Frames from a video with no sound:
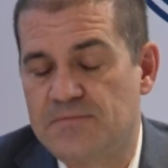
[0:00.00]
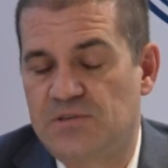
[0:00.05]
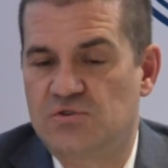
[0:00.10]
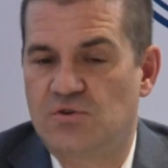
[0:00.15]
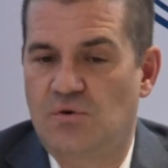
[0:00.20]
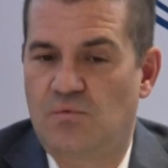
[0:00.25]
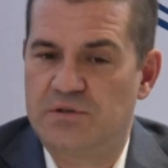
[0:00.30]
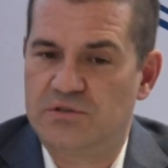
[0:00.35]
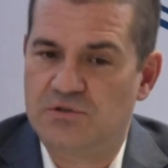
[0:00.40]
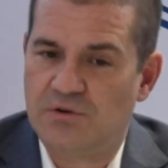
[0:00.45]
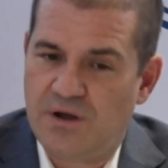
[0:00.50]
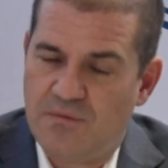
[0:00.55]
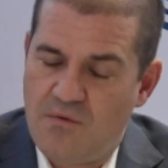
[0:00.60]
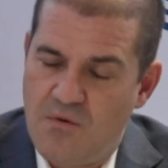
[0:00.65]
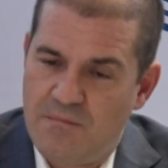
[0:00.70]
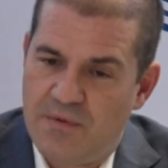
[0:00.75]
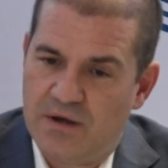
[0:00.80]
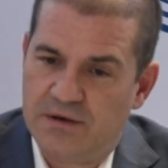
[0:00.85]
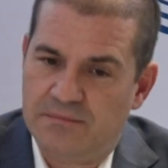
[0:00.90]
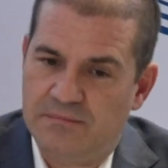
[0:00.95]
So we talk
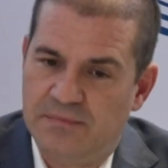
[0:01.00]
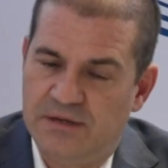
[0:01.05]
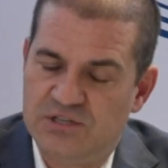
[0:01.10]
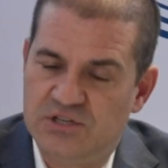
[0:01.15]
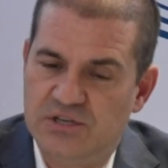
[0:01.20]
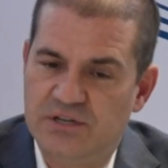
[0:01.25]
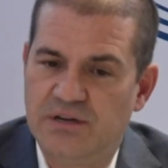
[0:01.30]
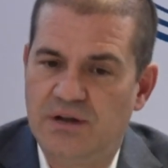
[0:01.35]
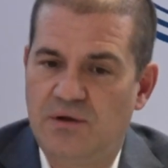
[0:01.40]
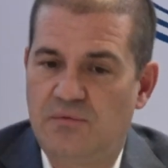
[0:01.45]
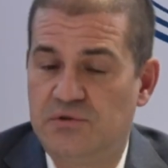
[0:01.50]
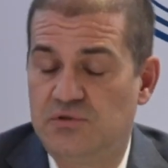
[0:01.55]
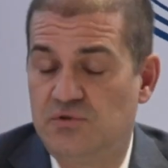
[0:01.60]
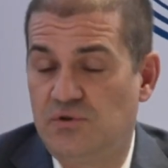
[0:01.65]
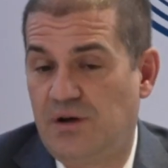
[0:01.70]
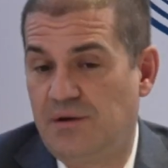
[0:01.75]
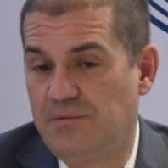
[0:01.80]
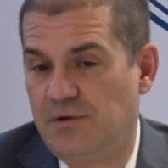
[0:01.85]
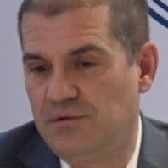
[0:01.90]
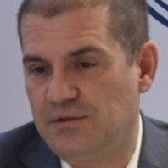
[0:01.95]
about material, we
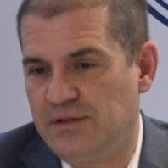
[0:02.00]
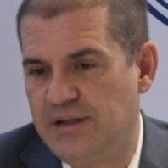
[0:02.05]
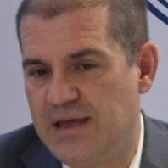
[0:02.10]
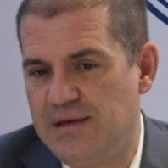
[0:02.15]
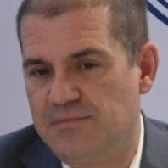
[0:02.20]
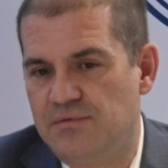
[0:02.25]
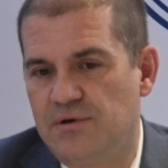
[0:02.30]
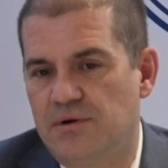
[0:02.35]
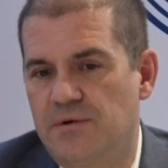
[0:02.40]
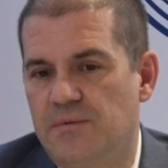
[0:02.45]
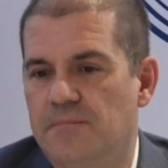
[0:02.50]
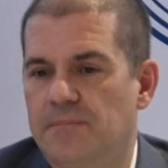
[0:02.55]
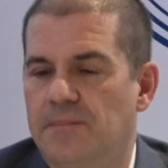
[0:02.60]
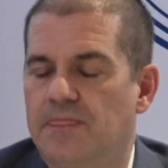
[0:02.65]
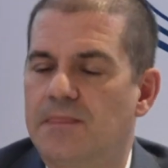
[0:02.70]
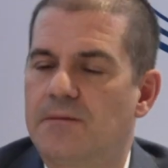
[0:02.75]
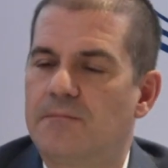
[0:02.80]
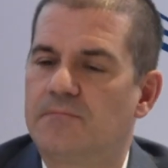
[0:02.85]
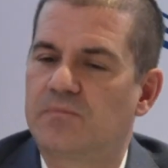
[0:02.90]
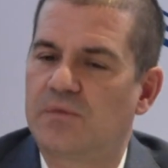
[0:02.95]
talk about labor.
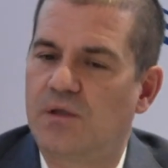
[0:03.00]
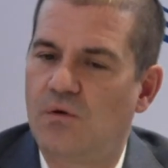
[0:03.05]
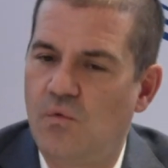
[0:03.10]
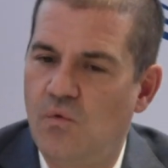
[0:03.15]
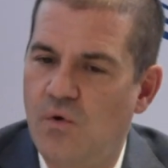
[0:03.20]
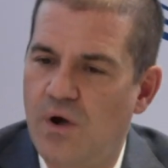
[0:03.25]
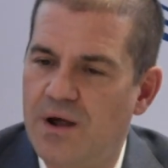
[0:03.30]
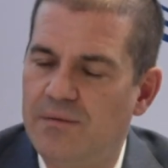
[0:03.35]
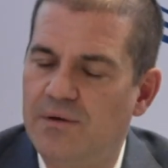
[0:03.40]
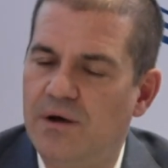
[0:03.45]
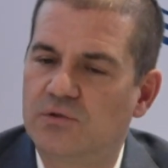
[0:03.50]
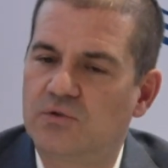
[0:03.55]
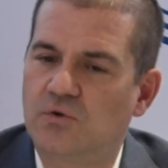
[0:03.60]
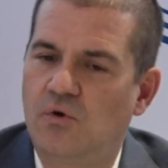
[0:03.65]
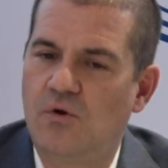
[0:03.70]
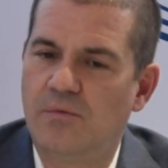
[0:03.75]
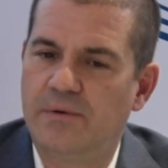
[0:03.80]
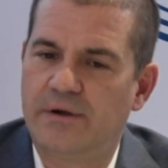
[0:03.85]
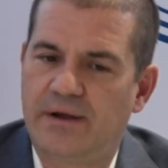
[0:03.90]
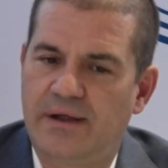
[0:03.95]
What about
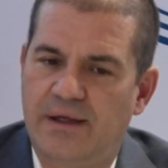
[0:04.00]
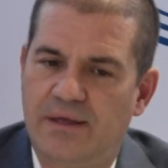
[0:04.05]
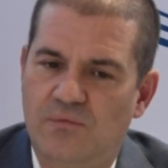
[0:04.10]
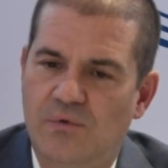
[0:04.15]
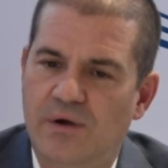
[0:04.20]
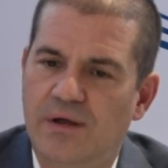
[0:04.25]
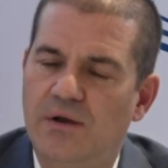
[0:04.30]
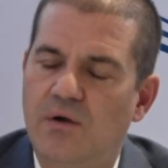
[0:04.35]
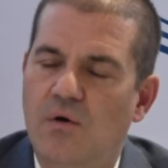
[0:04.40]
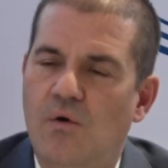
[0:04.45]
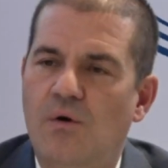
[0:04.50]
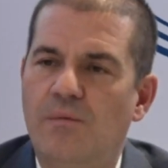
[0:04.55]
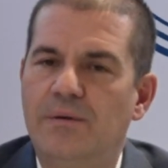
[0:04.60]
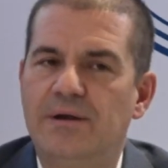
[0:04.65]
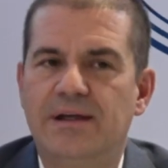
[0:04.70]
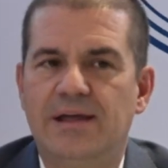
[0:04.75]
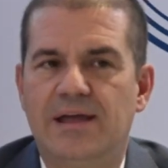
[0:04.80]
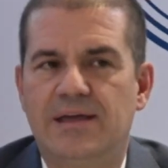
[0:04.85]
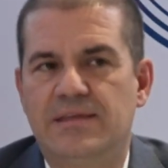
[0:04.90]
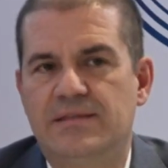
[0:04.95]
overhead? Well,
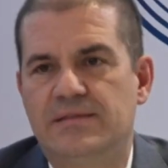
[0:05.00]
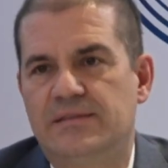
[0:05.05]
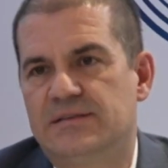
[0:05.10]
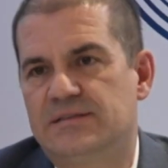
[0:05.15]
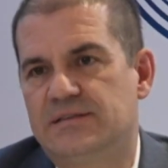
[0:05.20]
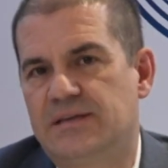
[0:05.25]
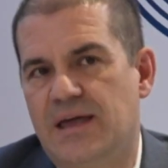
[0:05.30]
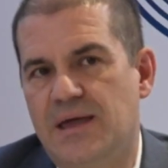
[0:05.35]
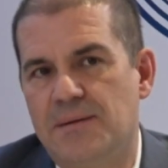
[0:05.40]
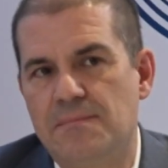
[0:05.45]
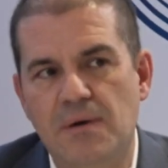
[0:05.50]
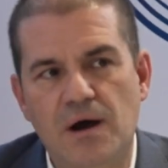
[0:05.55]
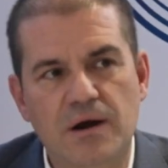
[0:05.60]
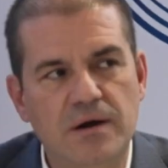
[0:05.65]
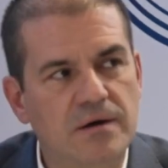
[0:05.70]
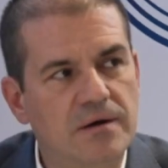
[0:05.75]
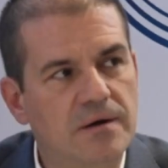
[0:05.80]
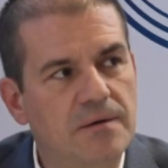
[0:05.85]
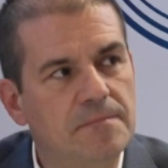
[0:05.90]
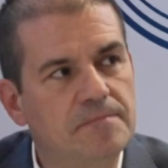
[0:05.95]
overhead, in the same
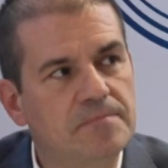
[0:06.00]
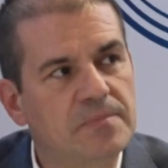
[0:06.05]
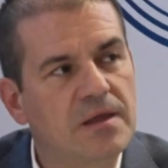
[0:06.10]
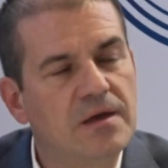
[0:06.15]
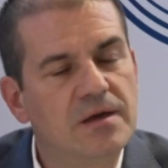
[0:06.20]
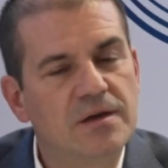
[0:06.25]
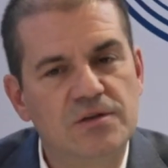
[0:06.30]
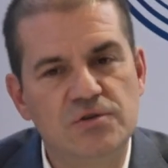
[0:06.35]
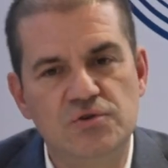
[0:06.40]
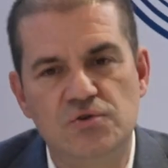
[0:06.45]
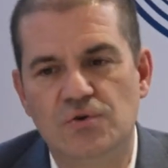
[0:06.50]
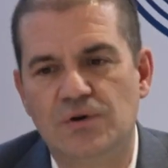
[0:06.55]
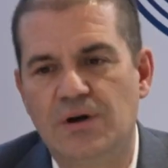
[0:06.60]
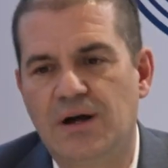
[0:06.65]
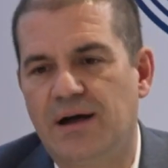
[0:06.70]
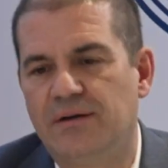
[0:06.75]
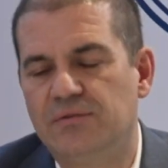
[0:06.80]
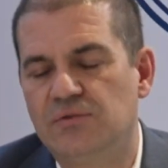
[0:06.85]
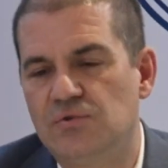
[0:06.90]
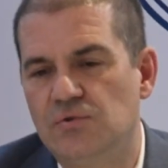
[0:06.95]
manner, you
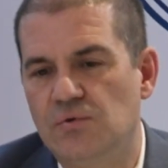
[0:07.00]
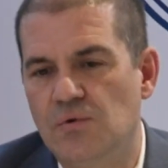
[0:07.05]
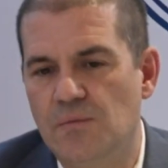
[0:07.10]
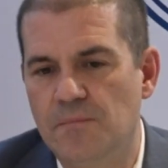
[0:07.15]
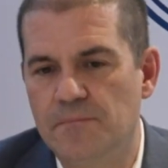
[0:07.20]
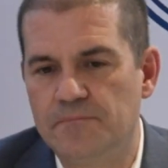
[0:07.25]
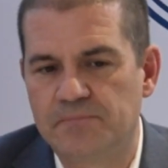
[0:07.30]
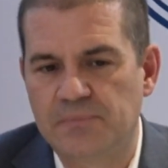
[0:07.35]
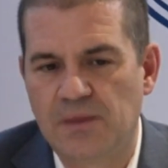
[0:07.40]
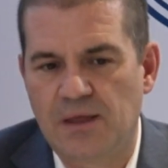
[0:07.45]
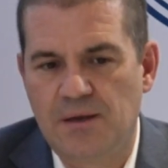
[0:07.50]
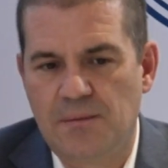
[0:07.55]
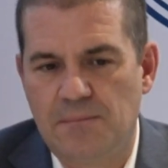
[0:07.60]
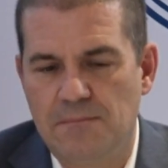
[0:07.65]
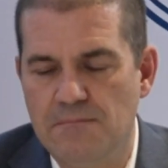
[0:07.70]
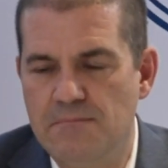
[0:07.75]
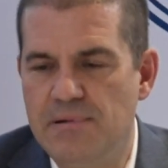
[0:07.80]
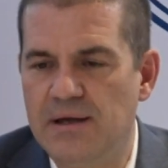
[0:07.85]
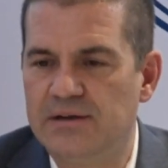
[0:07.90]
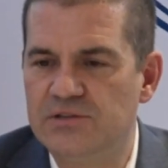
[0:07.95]
have to
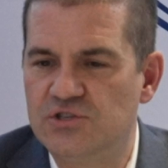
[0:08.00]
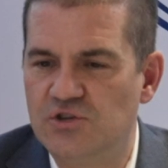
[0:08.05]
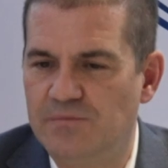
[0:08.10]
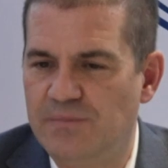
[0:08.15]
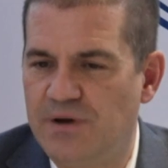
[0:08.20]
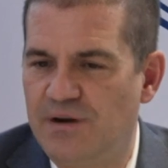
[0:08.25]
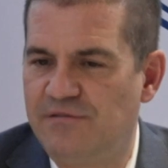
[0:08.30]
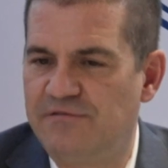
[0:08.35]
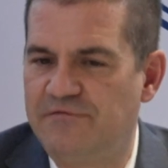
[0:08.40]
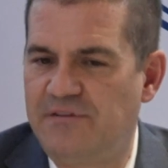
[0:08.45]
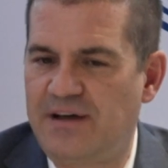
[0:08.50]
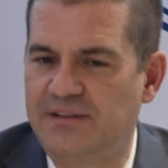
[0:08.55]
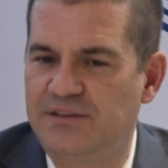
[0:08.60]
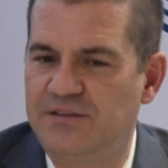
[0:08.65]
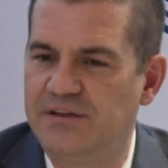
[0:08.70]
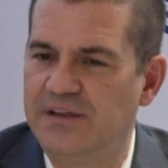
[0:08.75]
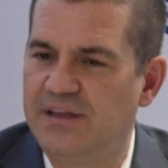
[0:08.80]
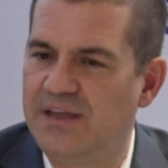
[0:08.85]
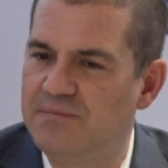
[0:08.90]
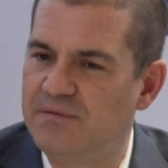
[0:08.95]
build your
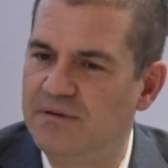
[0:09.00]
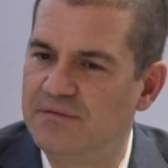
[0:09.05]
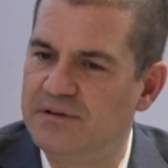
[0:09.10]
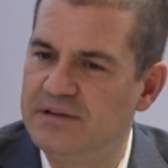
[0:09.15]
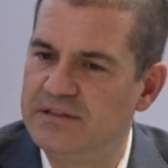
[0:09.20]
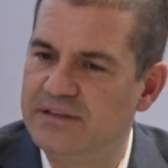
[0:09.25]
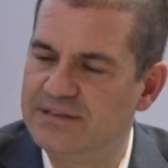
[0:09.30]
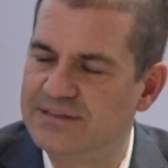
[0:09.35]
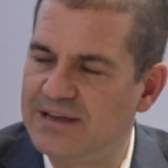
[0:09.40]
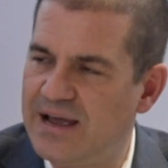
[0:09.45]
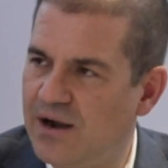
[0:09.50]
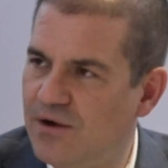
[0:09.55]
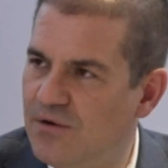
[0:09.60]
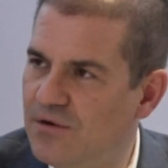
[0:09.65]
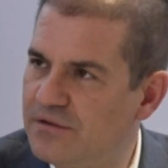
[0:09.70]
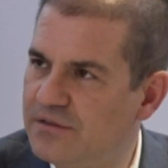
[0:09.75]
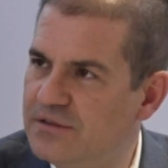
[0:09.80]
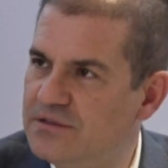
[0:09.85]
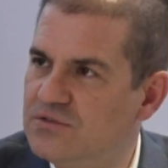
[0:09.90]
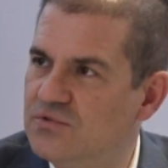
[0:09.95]
manufacturing capabilities
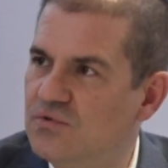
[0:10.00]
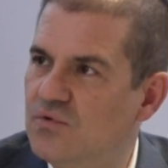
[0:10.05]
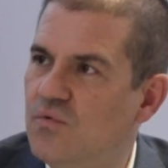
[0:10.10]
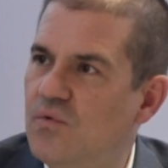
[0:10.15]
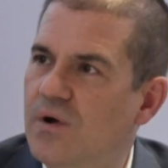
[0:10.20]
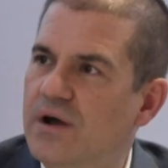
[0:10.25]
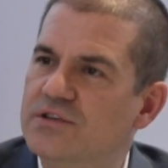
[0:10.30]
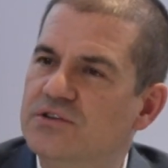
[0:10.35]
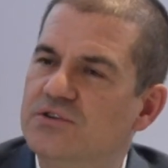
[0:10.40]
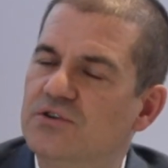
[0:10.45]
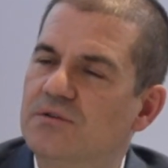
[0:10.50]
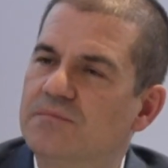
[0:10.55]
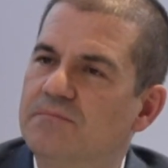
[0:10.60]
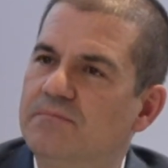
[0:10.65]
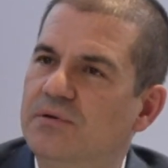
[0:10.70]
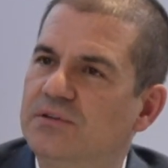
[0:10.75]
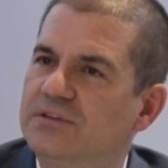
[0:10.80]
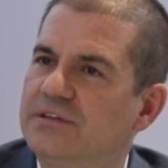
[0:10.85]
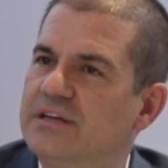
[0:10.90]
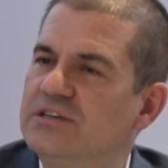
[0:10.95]
according to what your
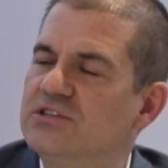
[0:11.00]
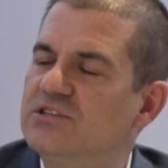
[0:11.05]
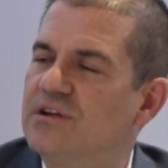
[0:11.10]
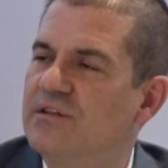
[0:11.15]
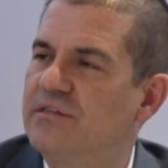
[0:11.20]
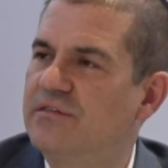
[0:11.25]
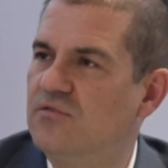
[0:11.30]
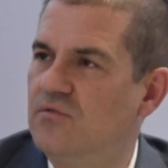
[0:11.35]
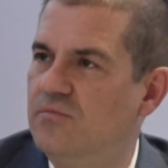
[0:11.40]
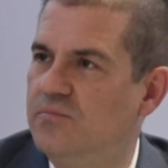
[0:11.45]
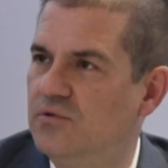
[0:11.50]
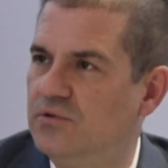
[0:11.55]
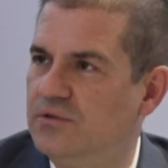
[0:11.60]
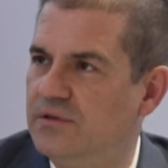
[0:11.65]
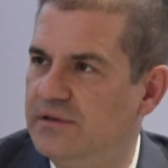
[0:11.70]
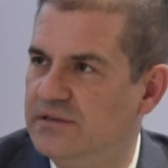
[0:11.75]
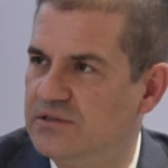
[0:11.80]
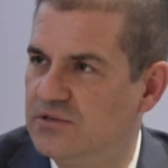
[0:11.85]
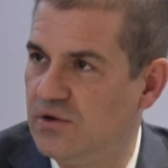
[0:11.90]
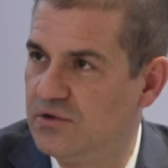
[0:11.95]
potential
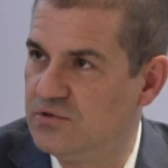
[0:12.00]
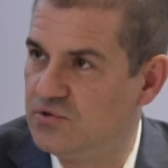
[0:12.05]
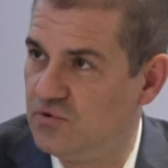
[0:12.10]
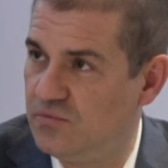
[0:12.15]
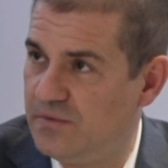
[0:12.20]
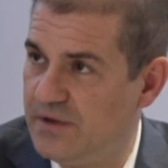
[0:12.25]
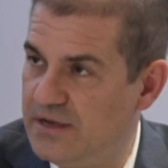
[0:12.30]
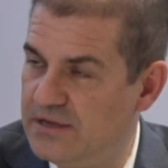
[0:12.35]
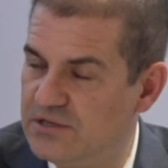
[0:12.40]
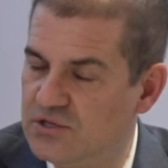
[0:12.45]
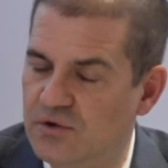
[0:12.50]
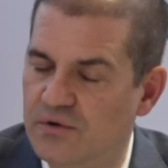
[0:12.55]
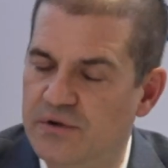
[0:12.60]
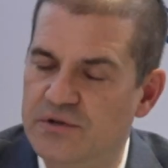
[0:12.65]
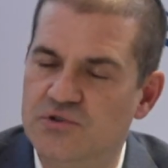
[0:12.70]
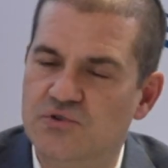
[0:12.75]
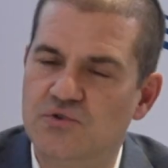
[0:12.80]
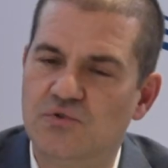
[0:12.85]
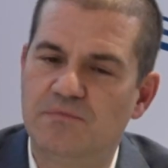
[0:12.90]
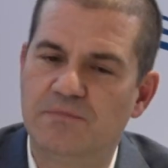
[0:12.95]
throughput is going to be. So
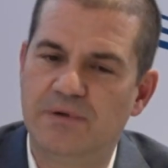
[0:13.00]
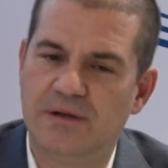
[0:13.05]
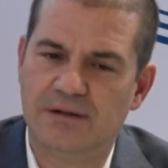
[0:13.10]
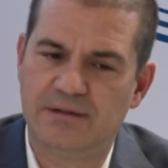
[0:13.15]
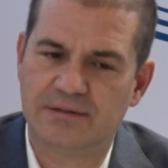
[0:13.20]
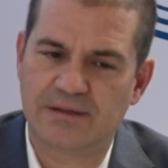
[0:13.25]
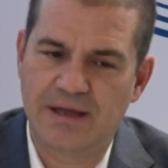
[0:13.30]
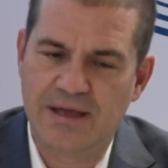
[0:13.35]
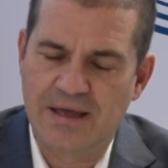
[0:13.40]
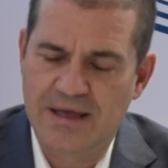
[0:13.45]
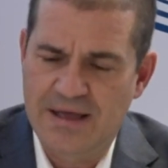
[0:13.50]
if you build